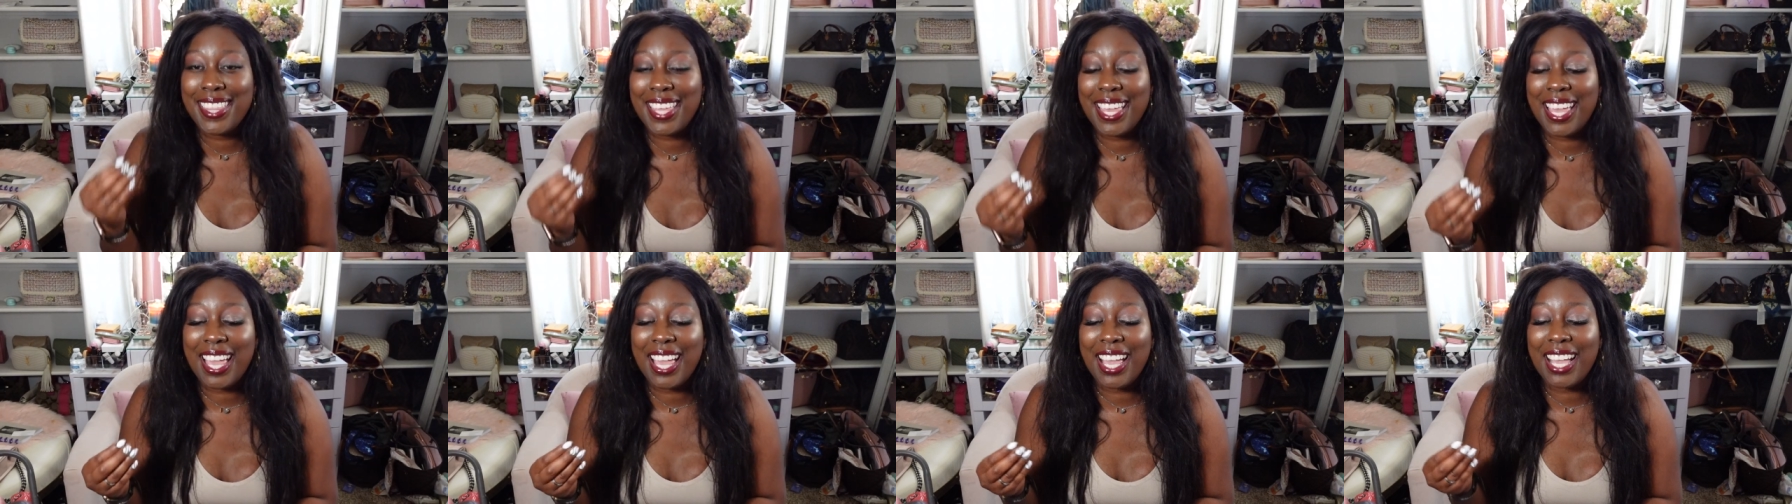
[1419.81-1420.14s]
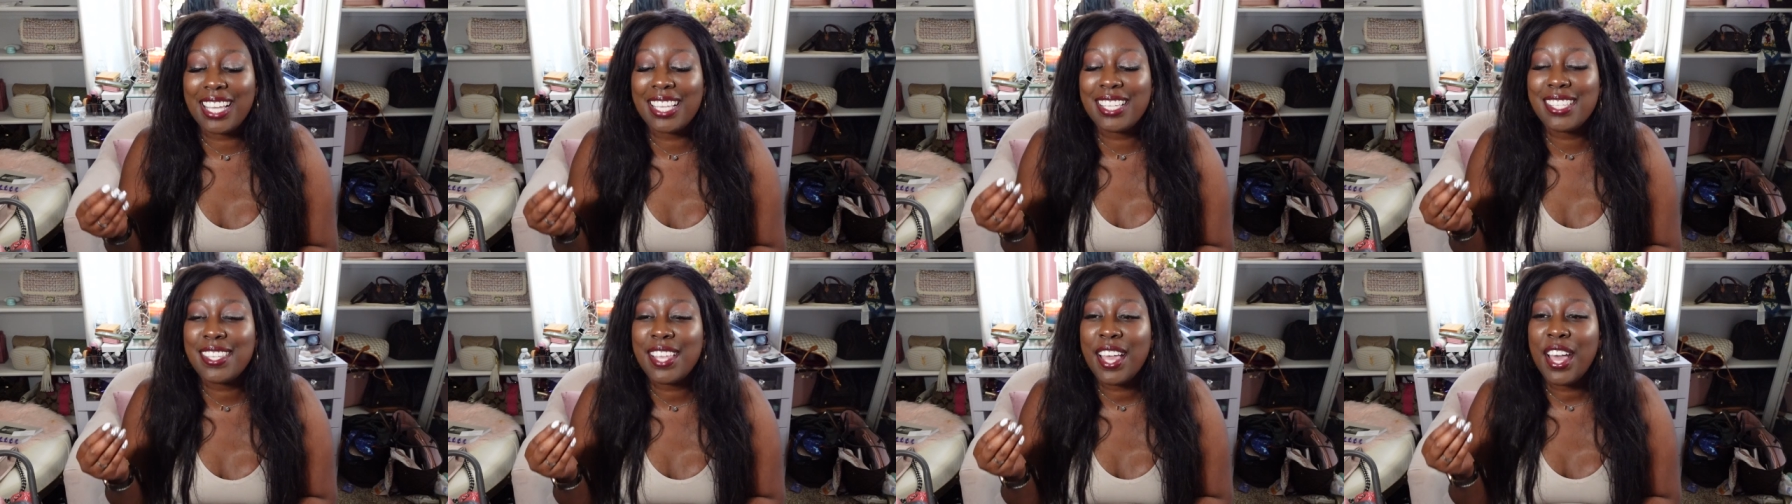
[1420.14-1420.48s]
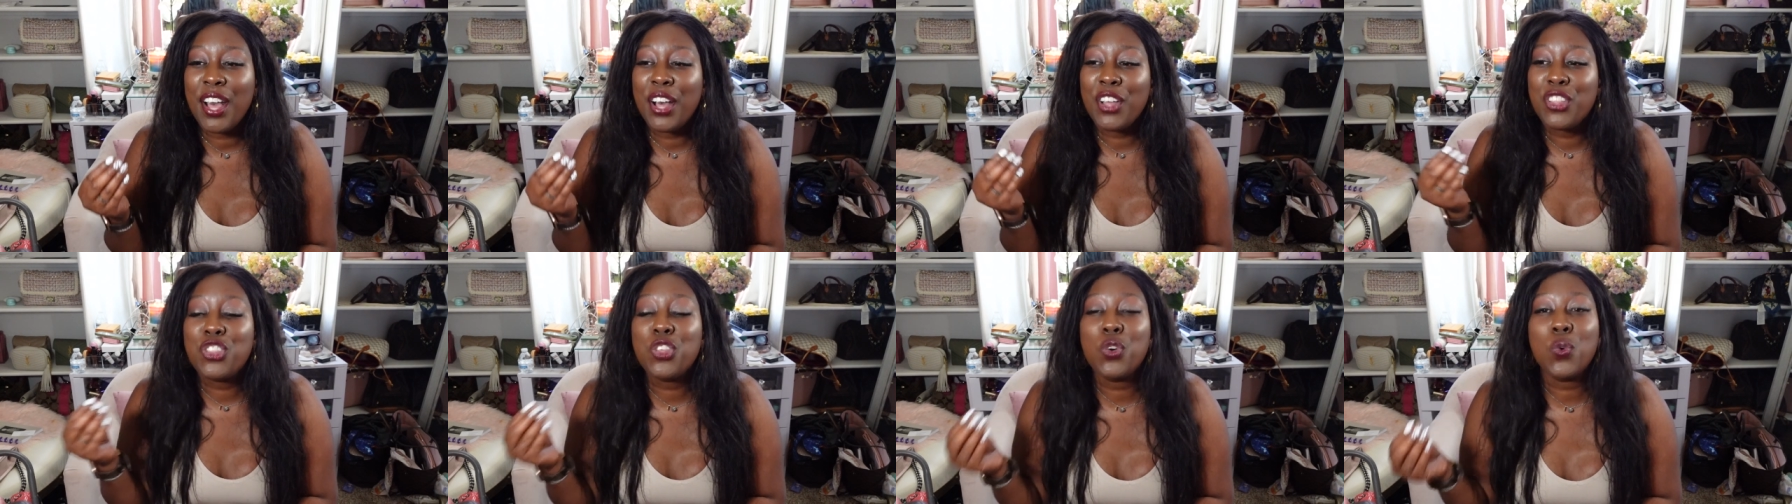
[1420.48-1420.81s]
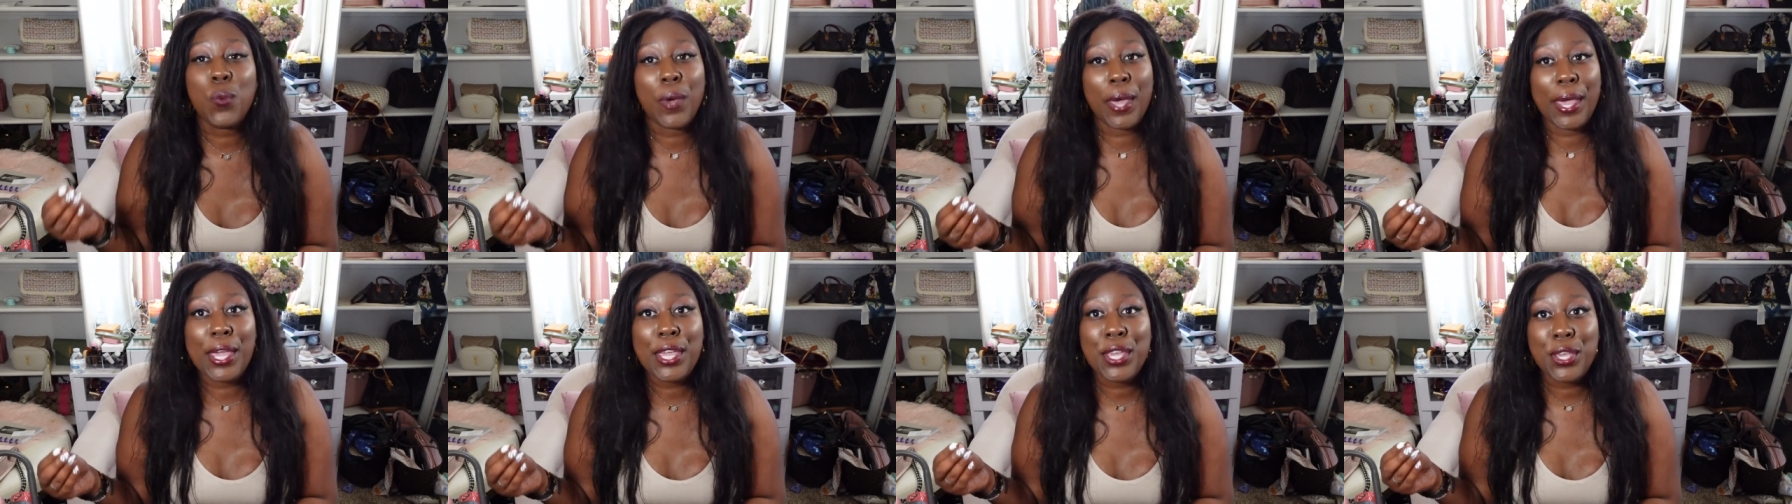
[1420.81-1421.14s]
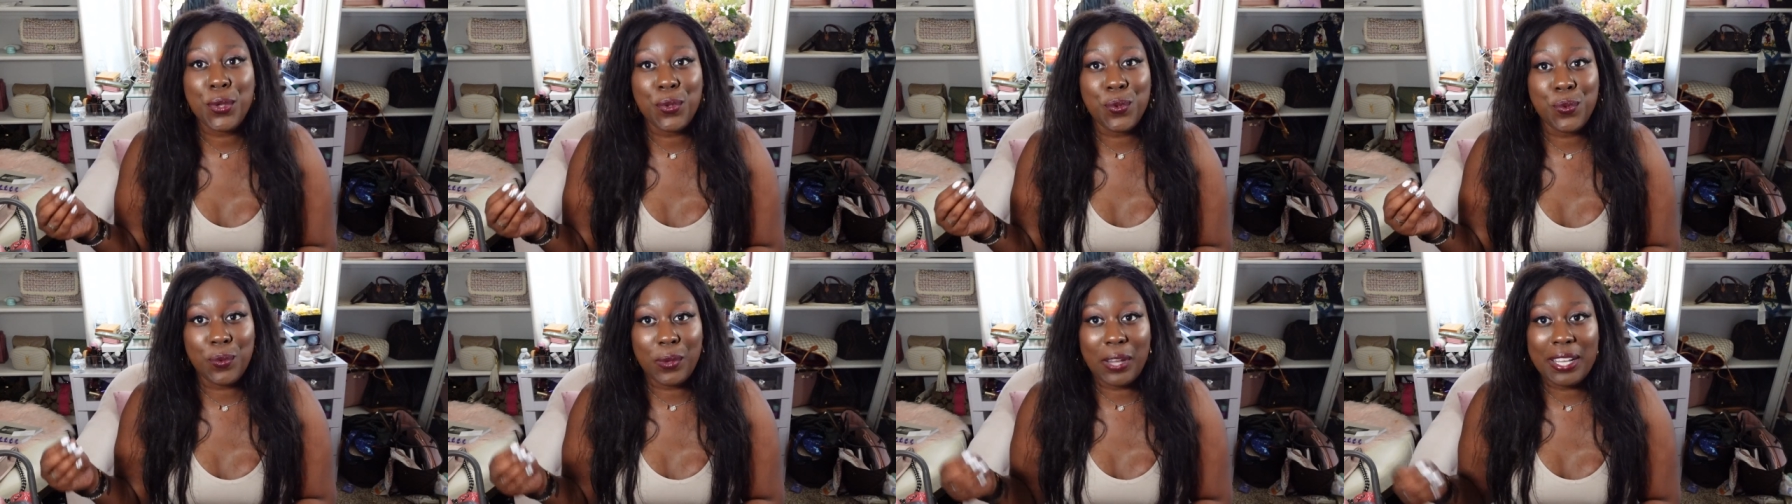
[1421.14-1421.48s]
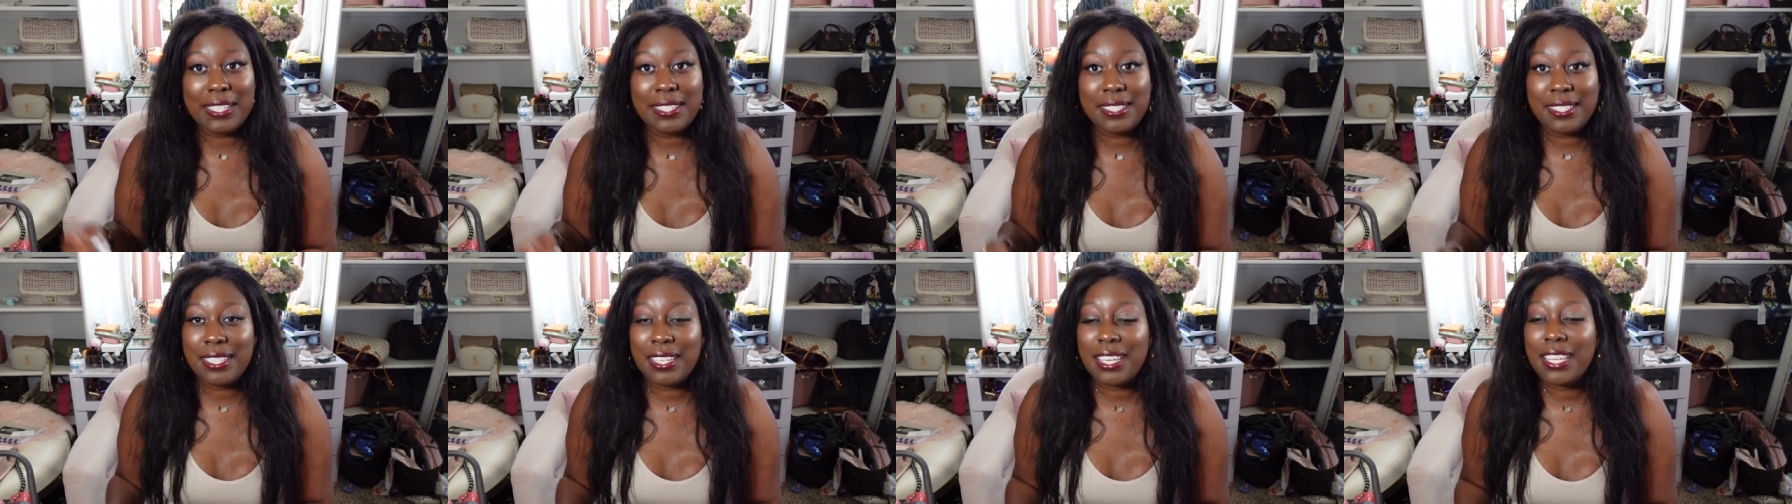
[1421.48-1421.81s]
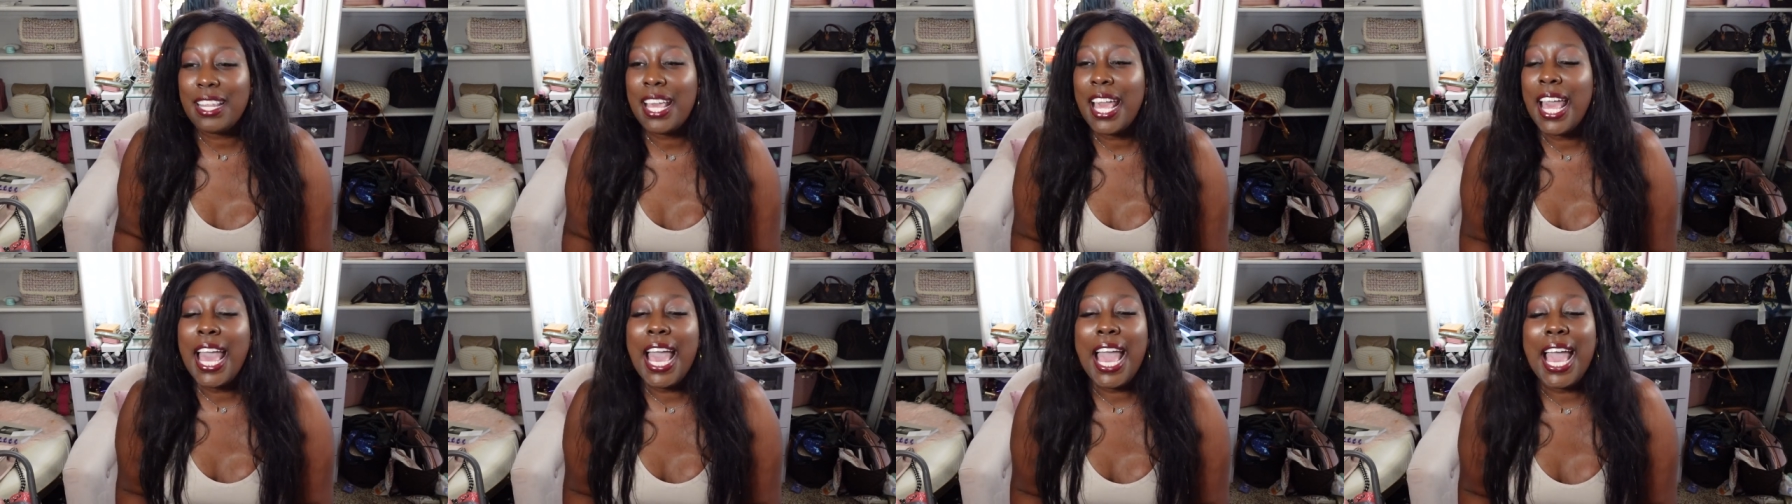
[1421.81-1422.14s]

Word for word: things the way you want it,